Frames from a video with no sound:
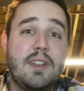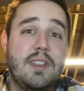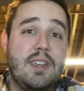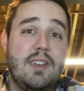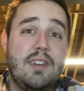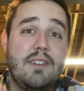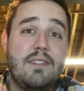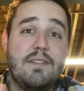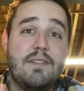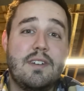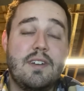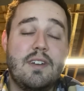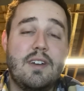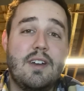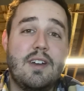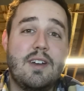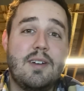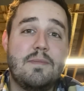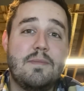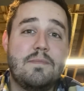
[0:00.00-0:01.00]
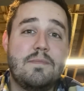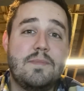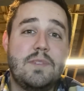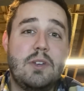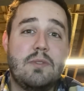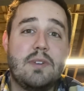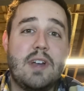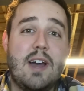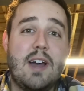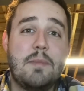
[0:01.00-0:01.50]
leave,
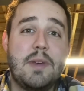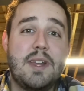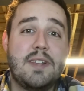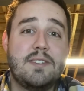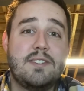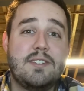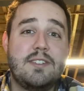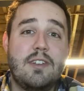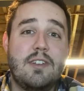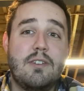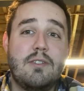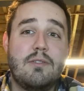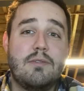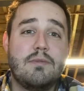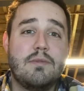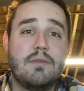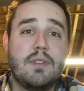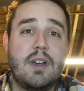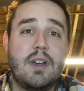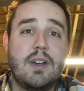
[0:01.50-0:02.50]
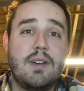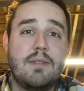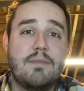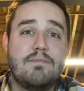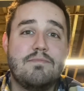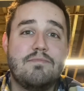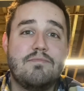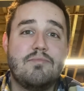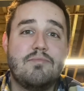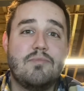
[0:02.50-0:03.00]
comments,
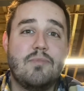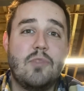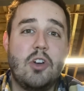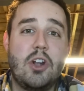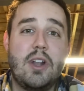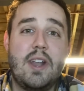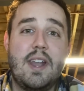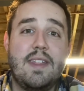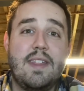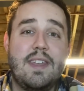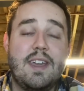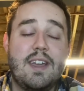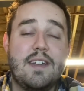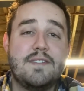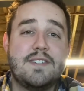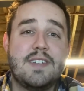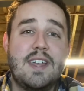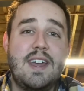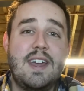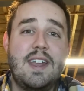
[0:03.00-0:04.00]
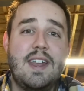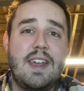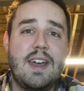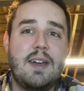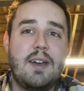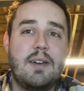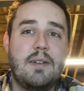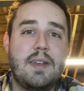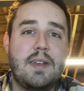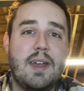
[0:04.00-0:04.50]
on anything I've said,
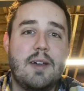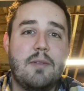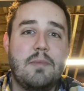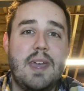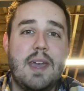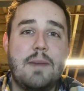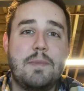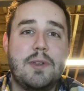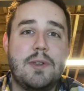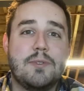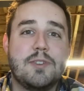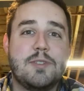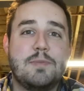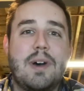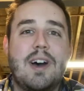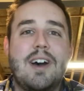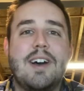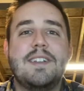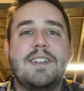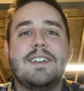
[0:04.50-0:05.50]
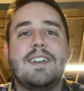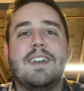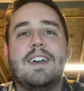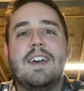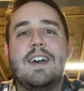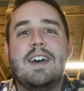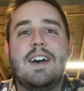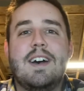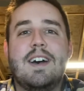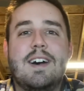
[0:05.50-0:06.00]
and I'll be happy to respond.
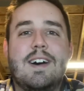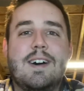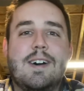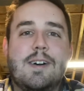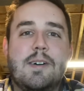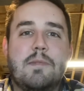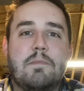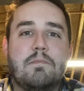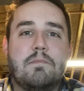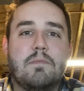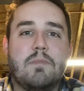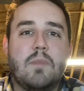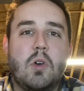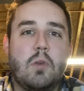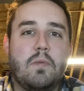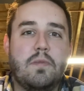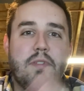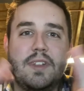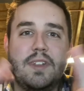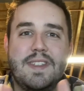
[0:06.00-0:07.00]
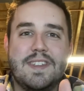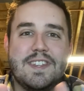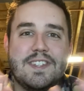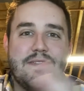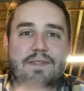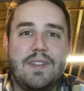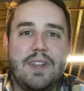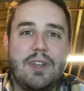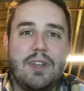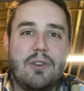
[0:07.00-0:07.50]
Hopefully this
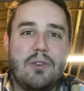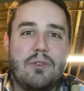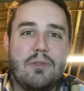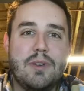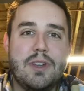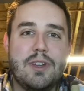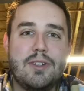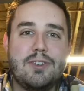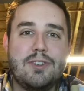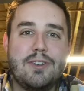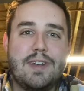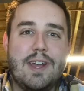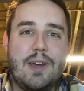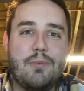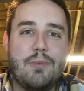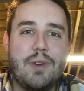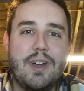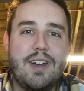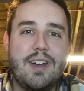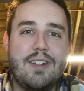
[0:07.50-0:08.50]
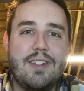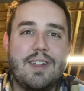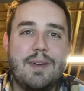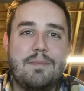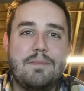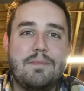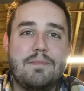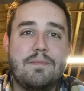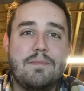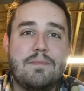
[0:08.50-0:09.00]
video turned out well.
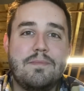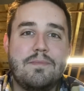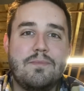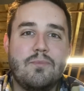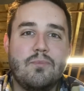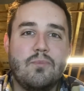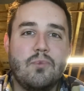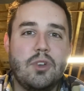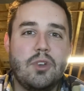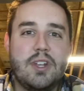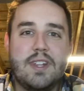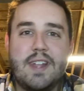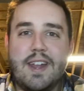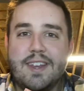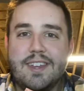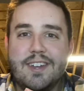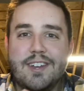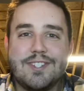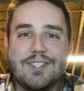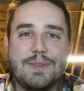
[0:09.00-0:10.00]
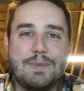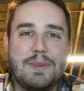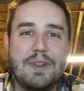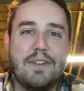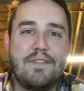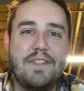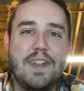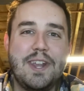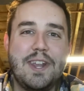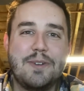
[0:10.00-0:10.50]
I'm really not accustomed to
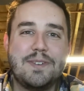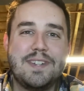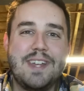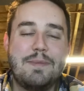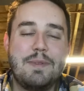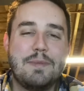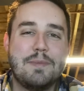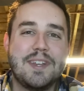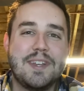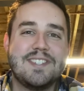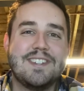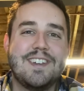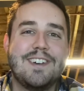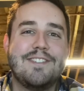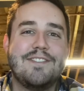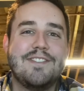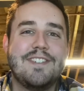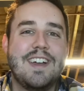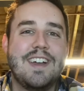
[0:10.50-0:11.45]
videotaping myself.